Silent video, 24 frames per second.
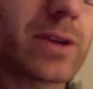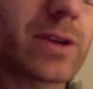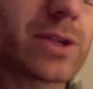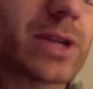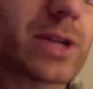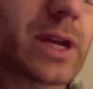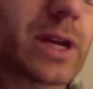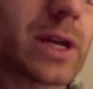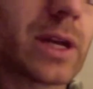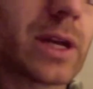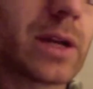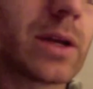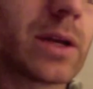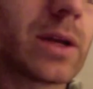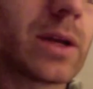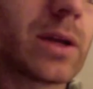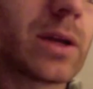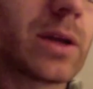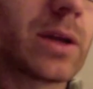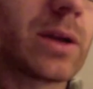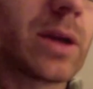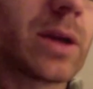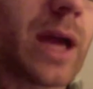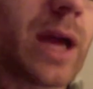setting,
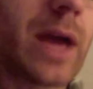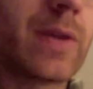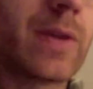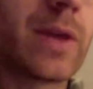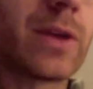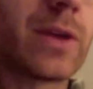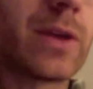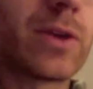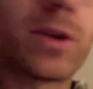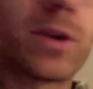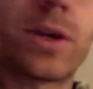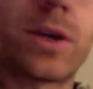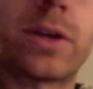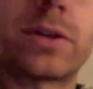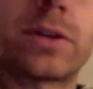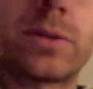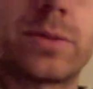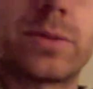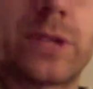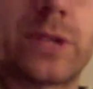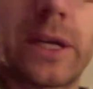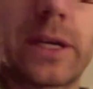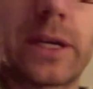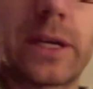and then your custom
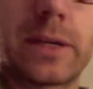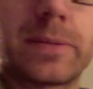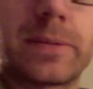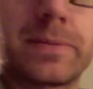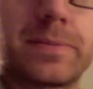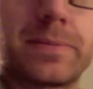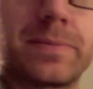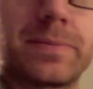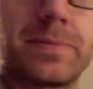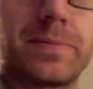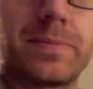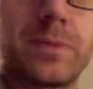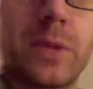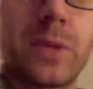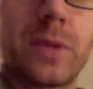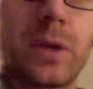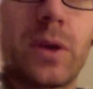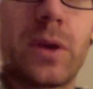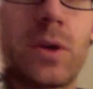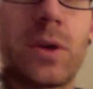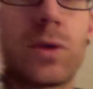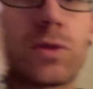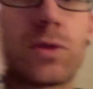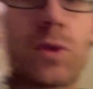setting.
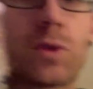So